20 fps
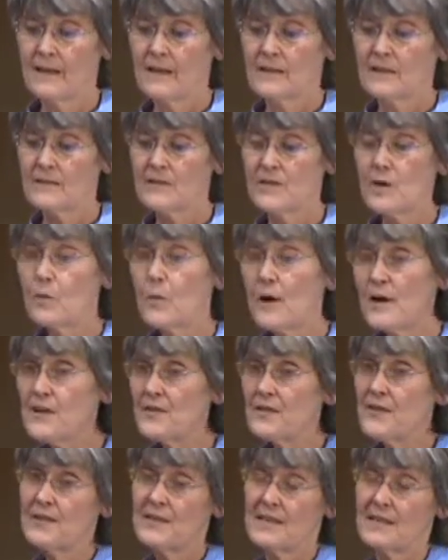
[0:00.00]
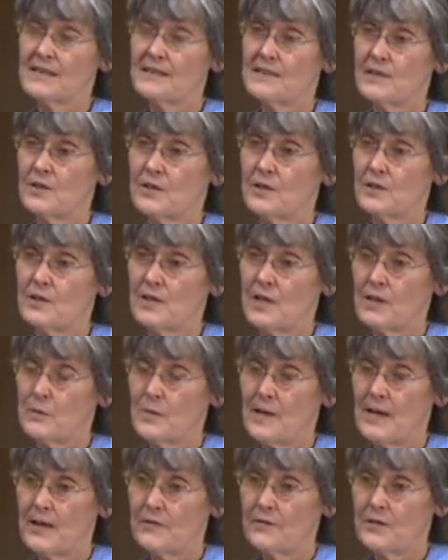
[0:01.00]
So one of the things that
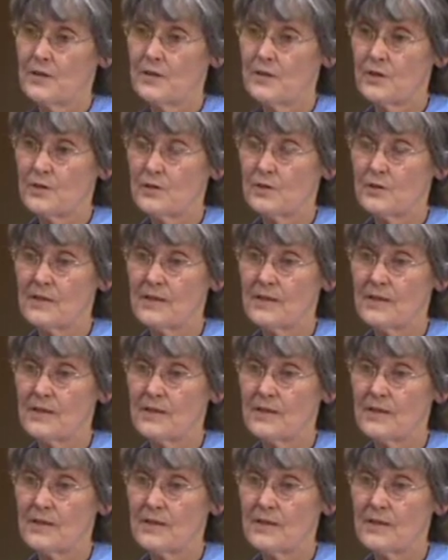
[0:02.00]
we have to do